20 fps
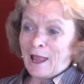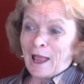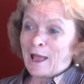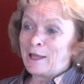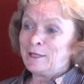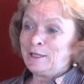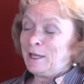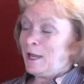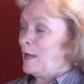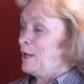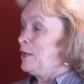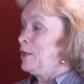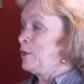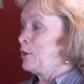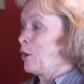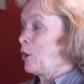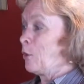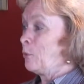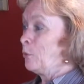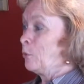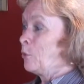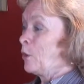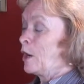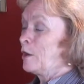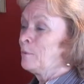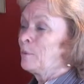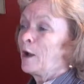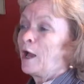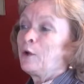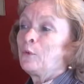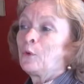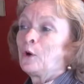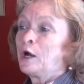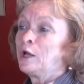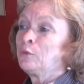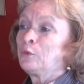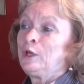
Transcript: And, you know, one by one,